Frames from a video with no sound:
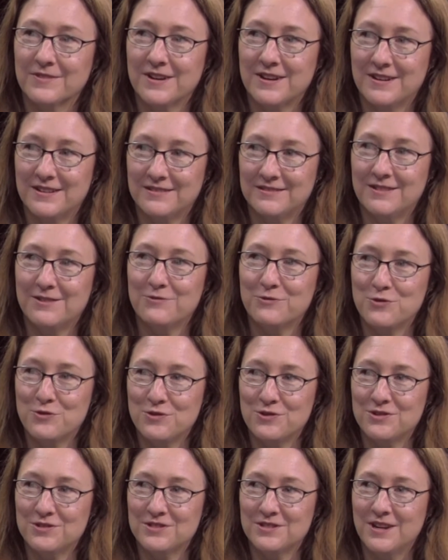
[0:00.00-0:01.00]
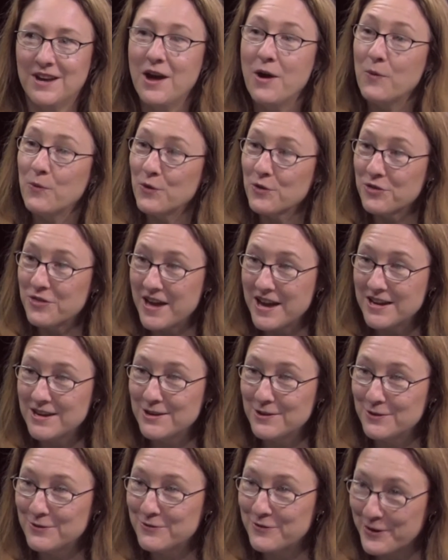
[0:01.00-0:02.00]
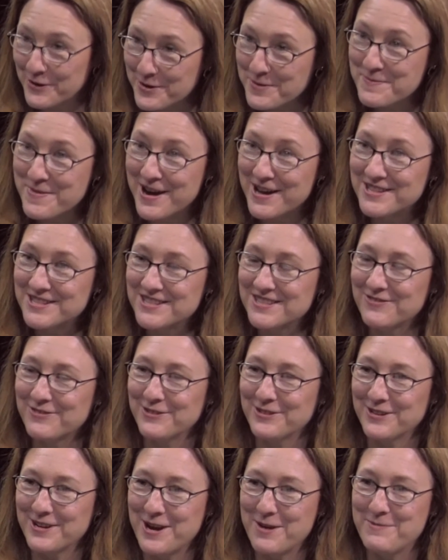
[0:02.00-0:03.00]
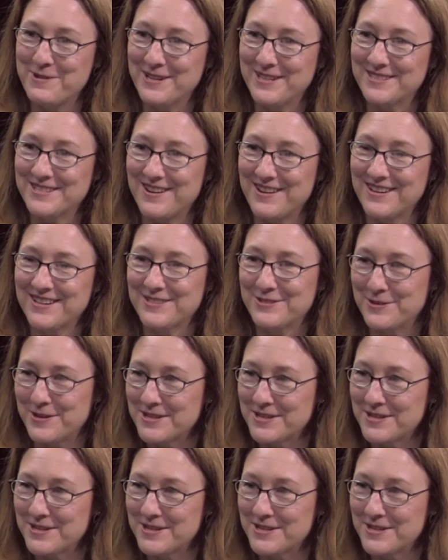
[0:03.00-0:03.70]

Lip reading: Right, of course. Well, thank you very much for coming and talking to